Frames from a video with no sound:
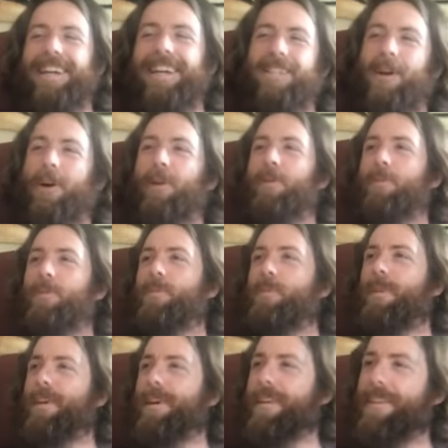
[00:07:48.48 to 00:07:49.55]
so
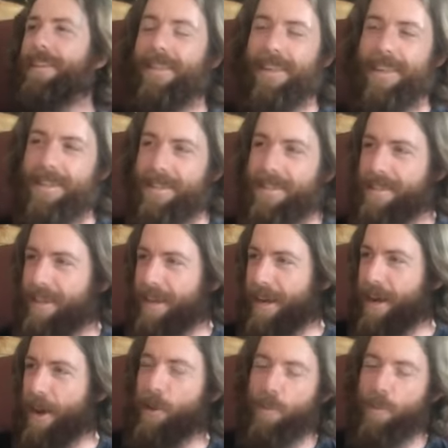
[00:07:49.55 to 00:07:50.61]
these like
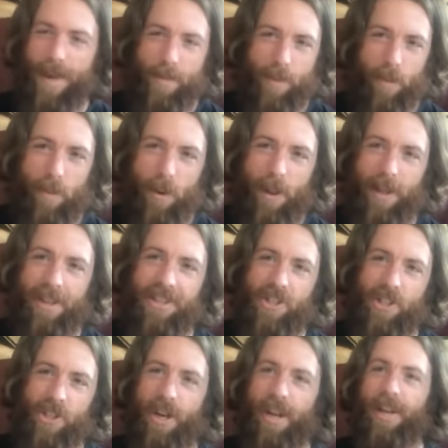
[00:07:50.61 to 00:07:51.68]
other people pulling the
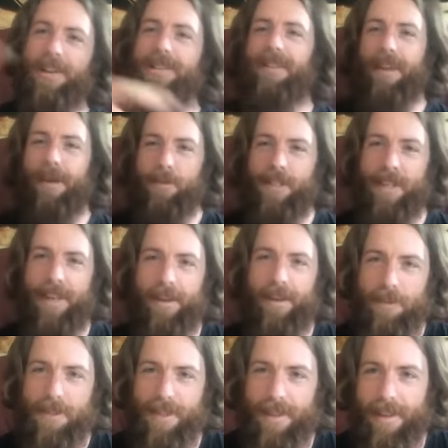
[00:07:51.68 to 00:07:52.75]
strings come to
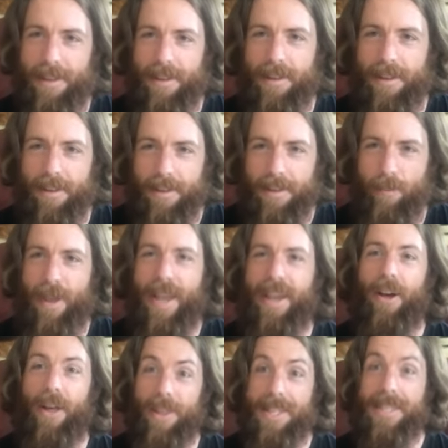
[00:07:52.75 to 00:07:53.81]
him to make
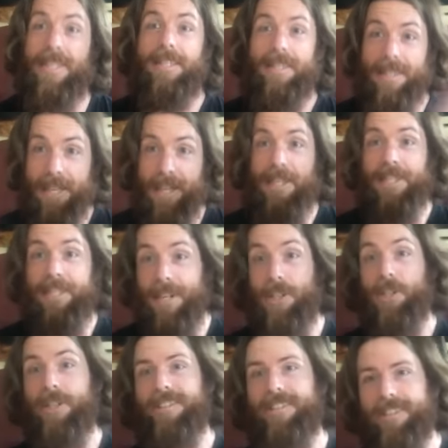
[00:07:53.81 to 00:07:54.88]
all the
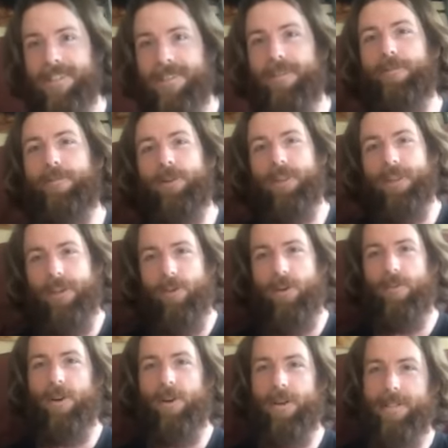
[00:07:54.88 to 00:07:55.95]
decisions for the
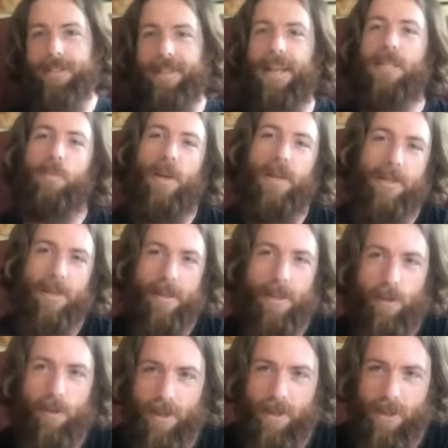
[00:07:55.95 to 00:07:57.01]
universe. And that's basically
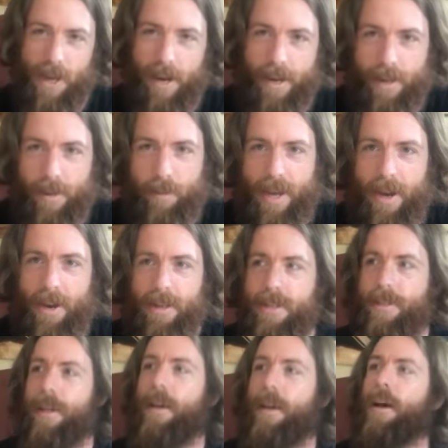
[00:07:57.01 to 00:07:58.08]
what you're talking about,
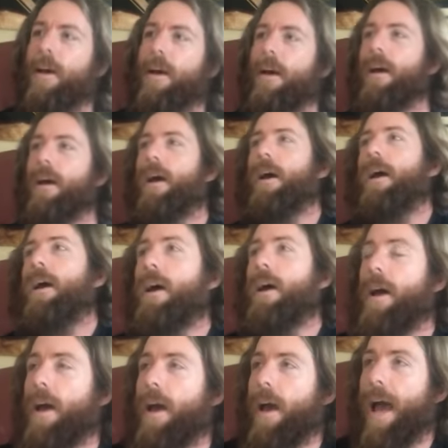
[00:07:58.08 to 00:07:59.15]
is
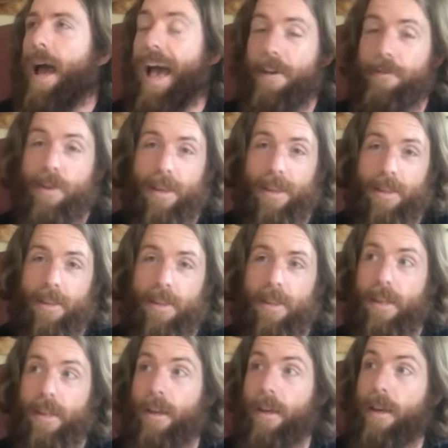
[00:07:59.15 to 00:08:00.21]
having
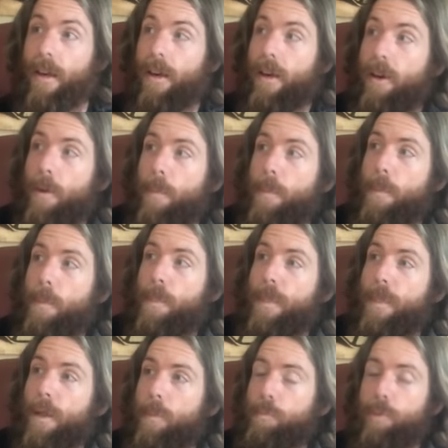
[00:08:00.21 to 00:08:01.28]
the
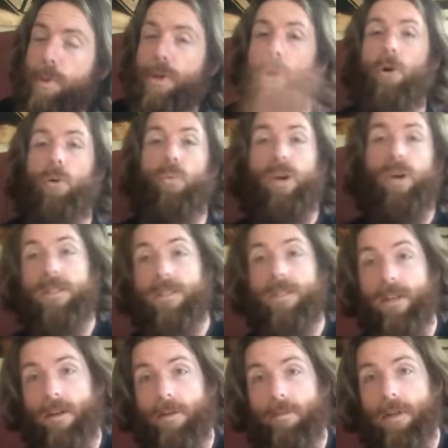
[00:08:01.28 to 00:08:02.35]
pure
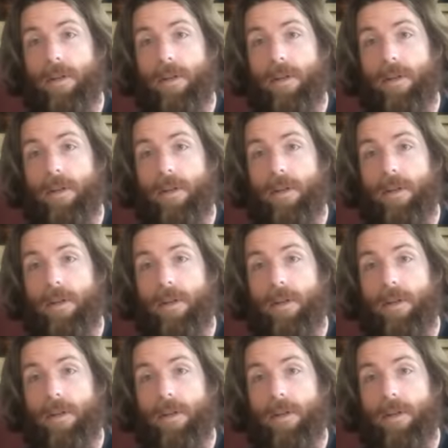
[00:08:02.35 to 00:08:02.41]
wisdom